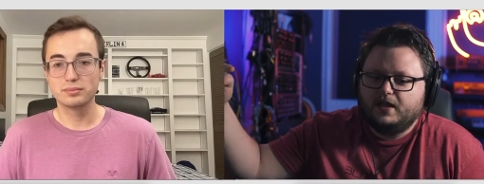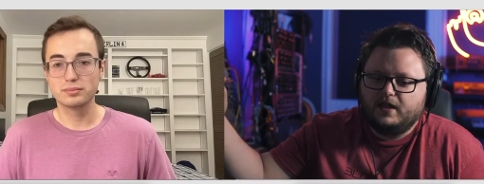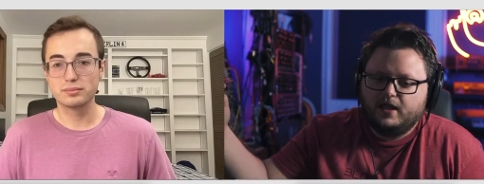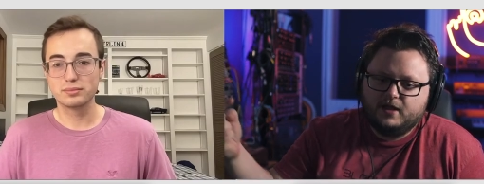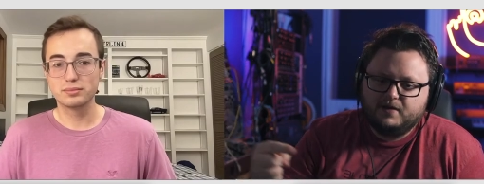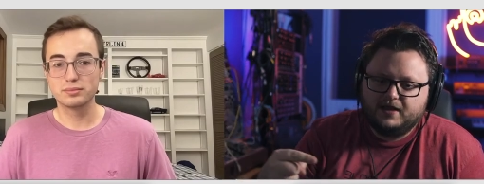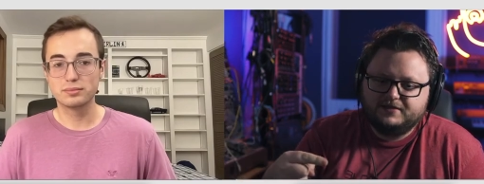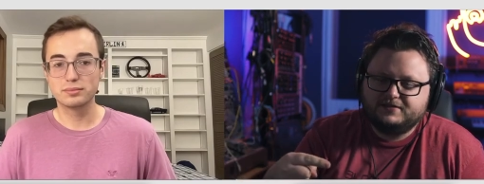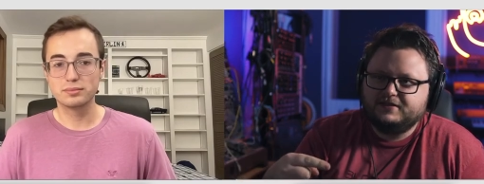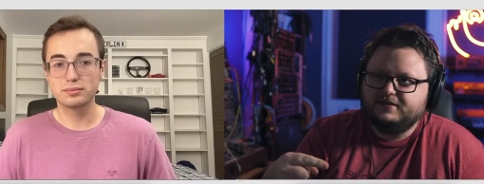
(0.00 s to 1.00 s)

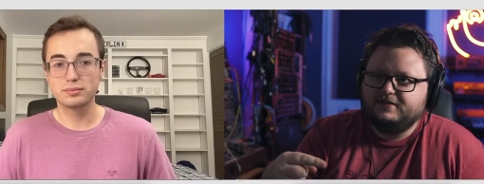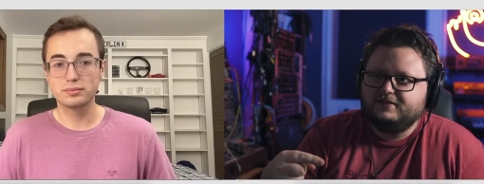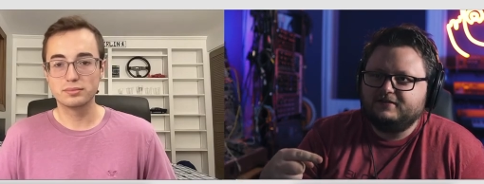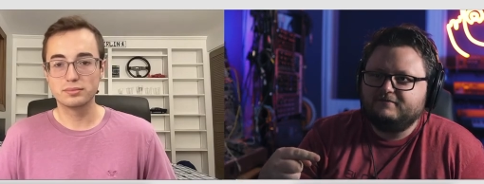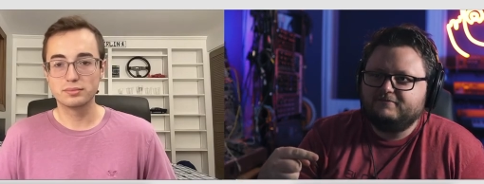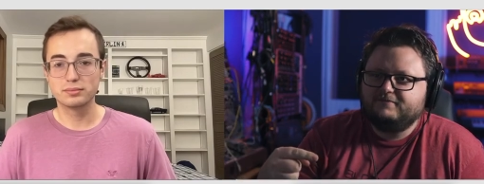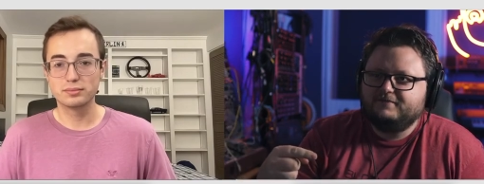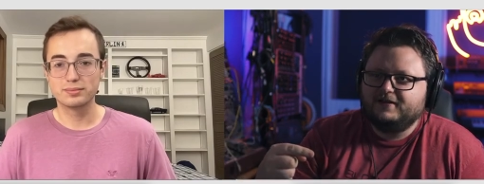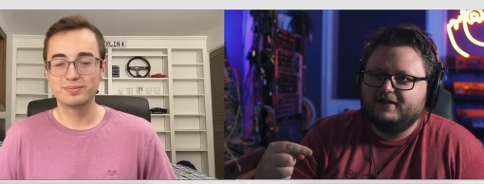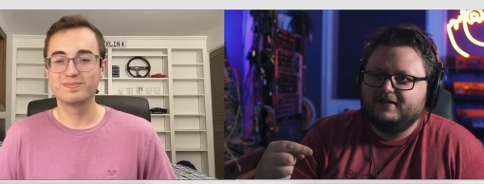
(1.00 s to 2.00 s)
Speaker 1: MIT
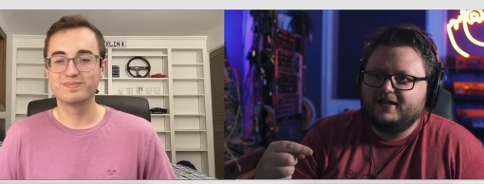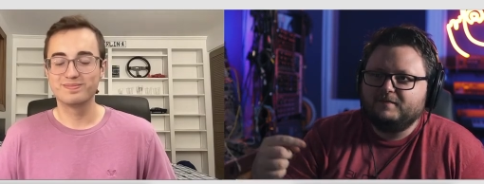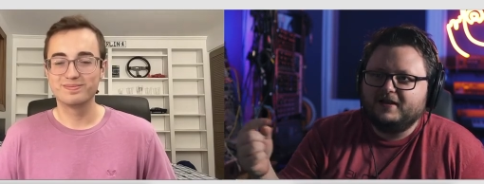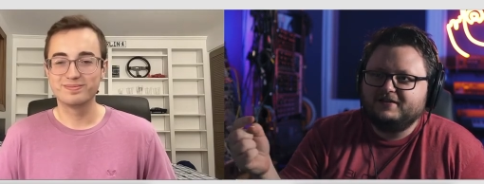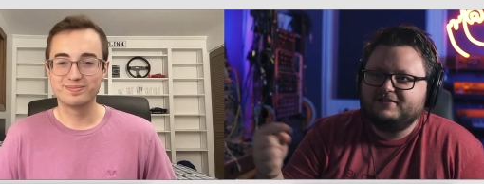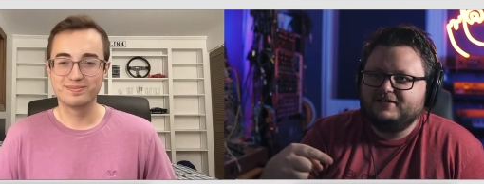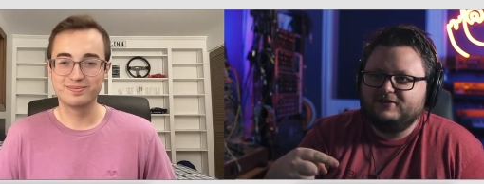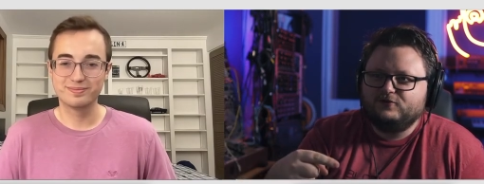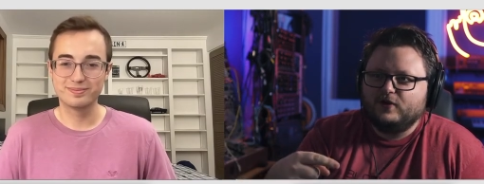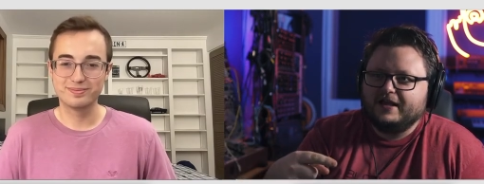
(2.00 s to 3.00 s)
uh, MIT
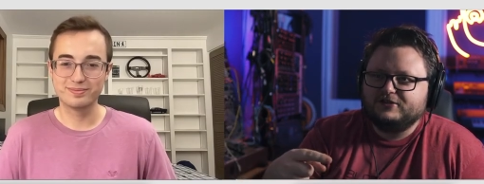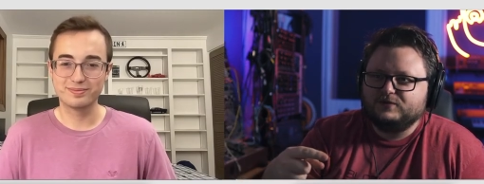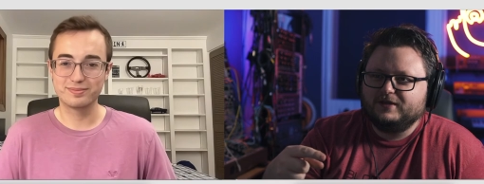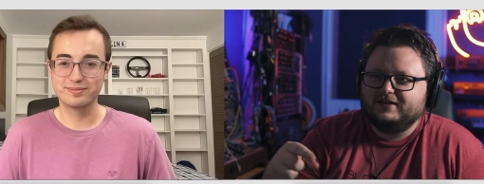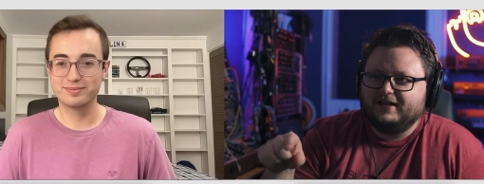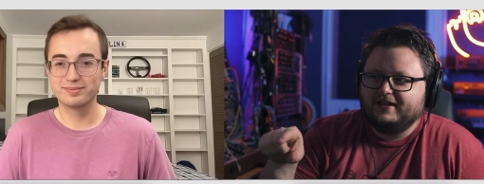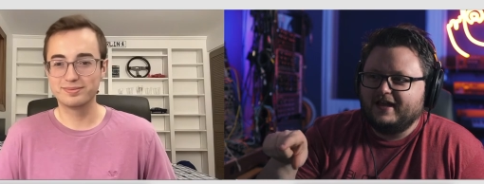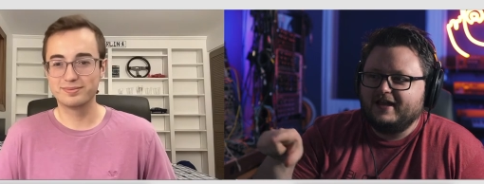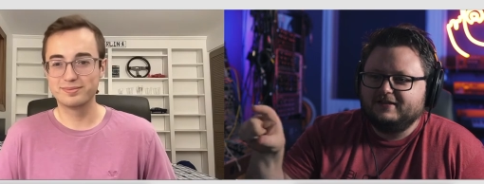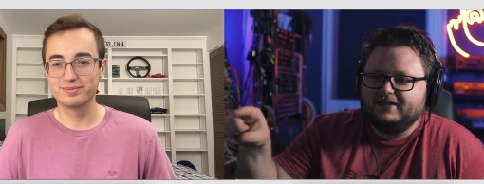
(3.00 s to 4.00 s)
graduate like
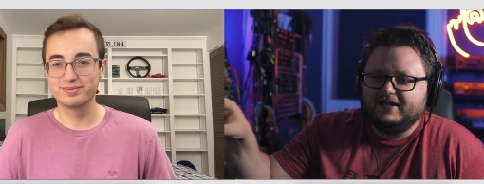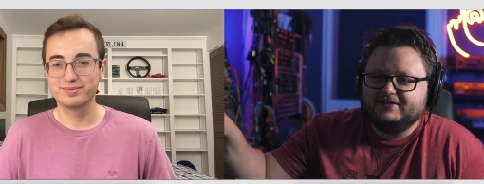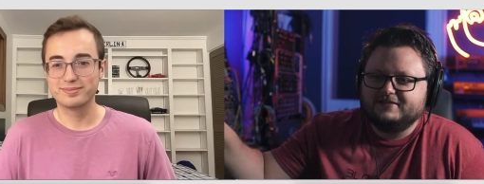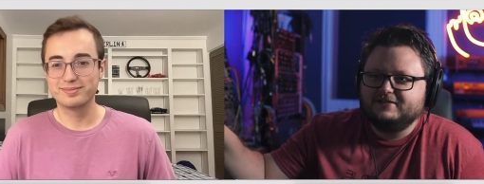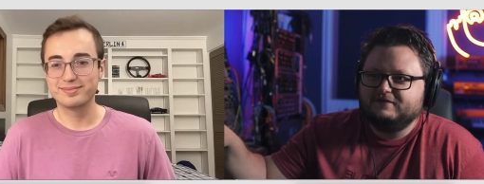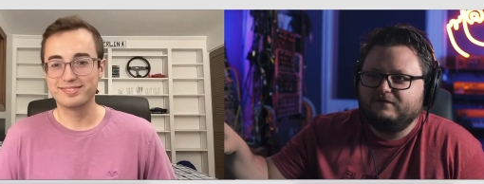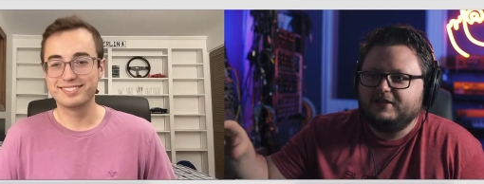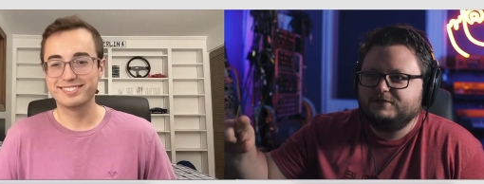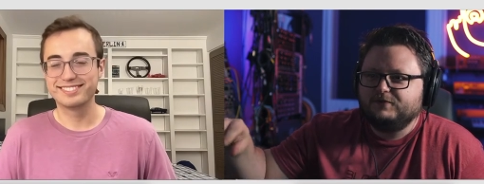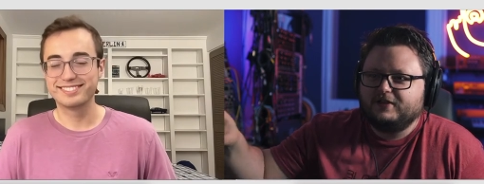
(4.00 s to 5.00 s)
analyzes
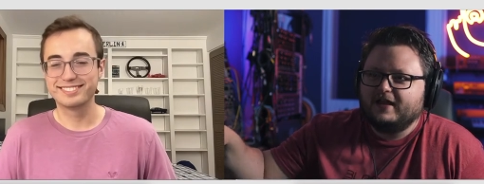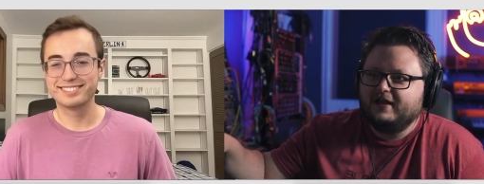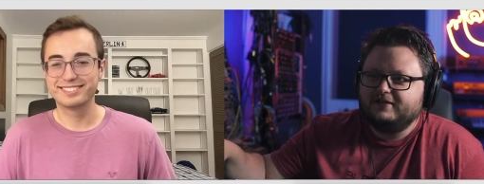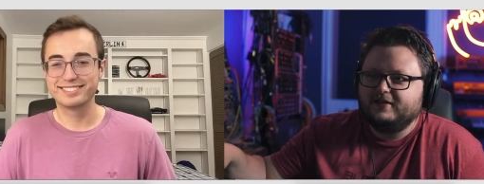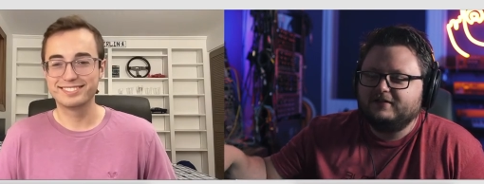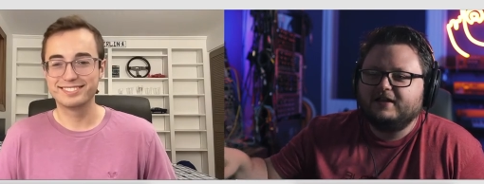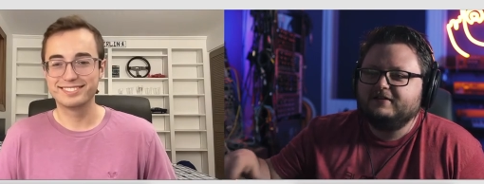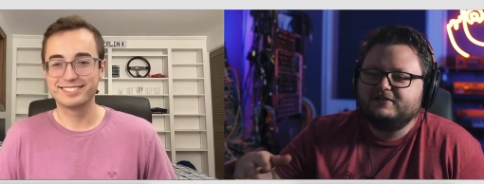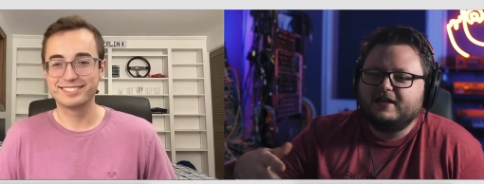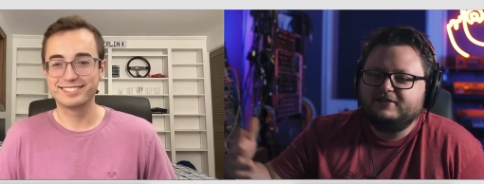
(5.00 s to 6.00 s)
Facebook ad can like
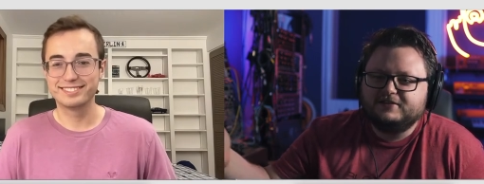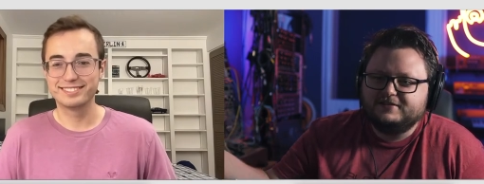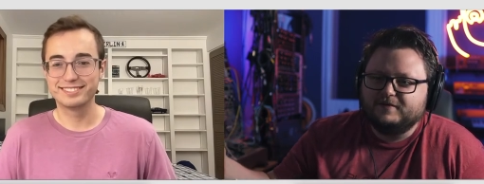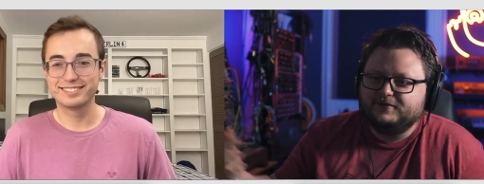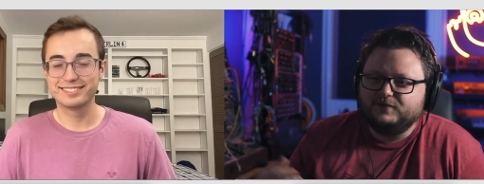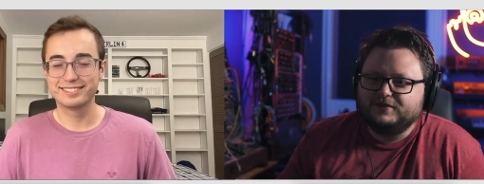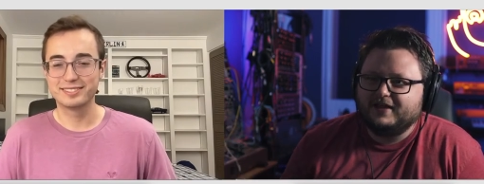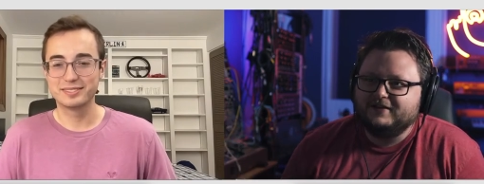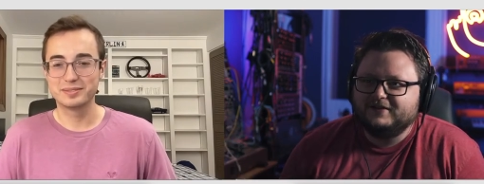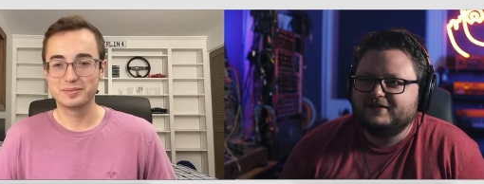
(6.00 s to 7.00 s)
it's I did something with
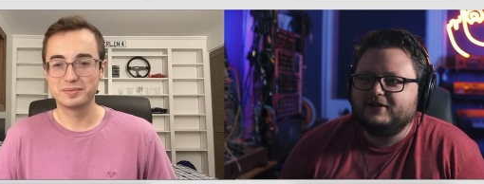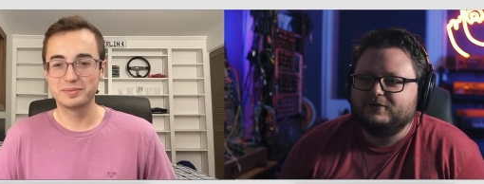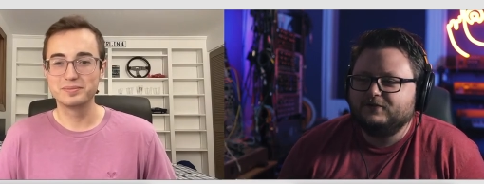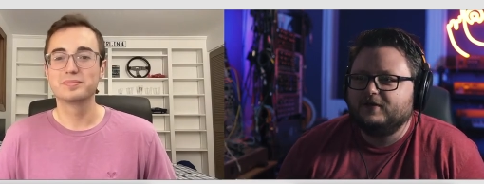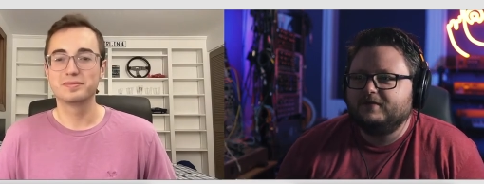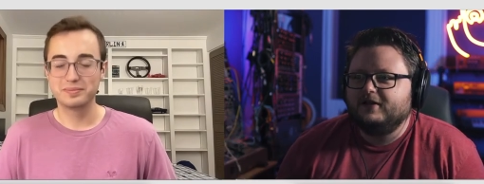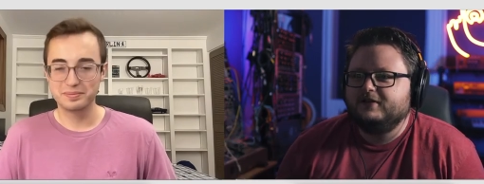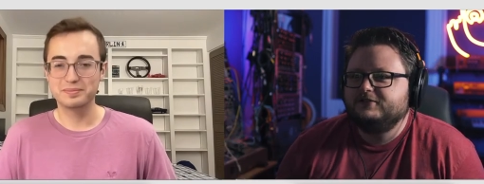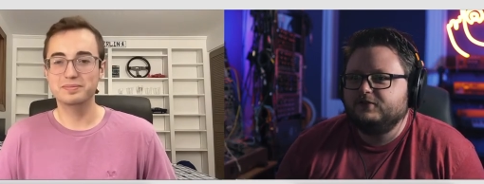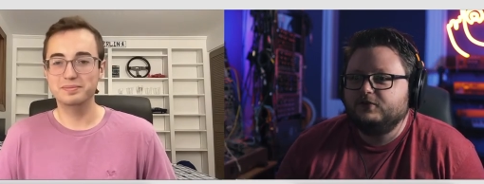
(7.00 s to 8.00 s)
that in the title or thumbnail,
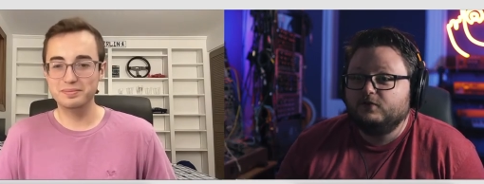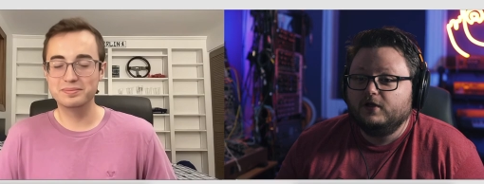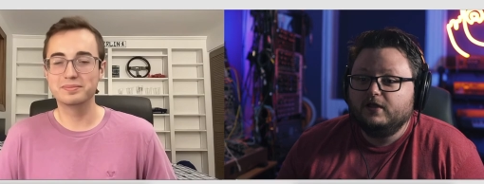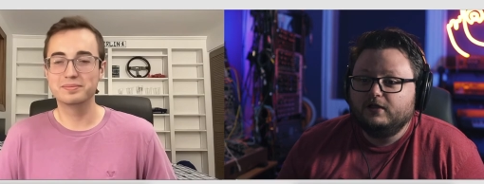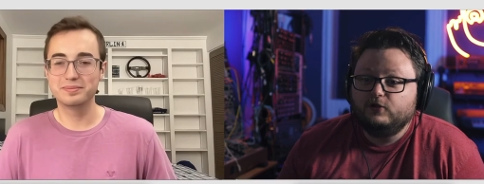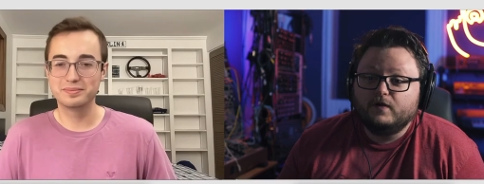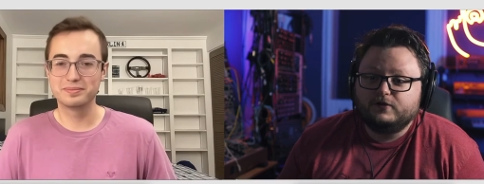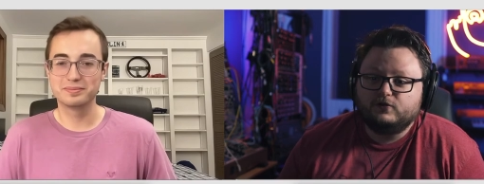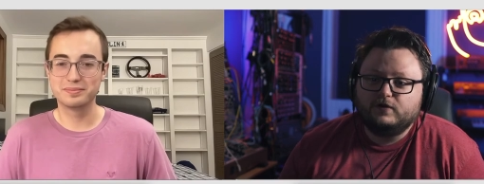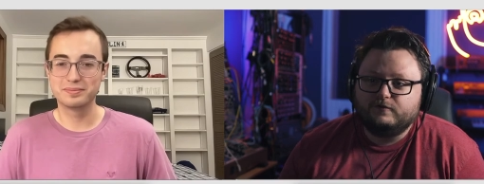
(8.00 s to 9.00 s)
and so you you have a
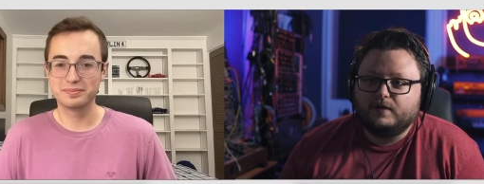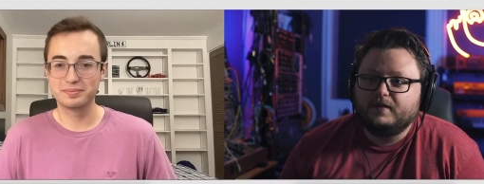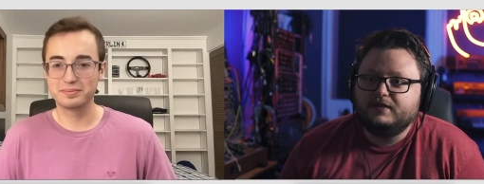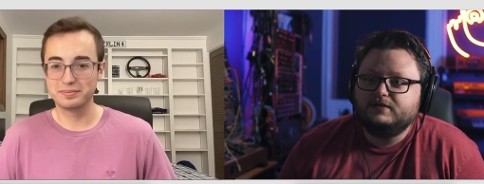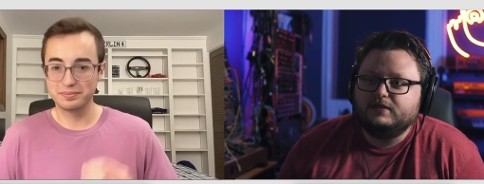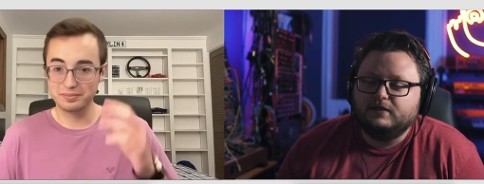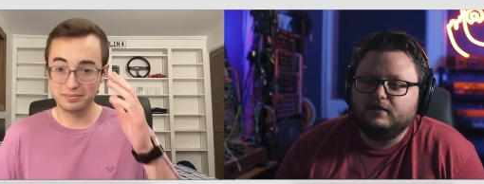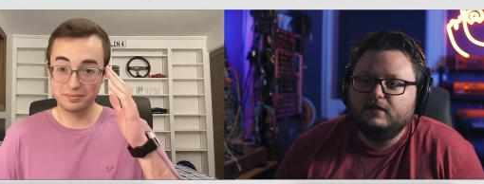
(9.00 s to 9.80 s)
degree from MIT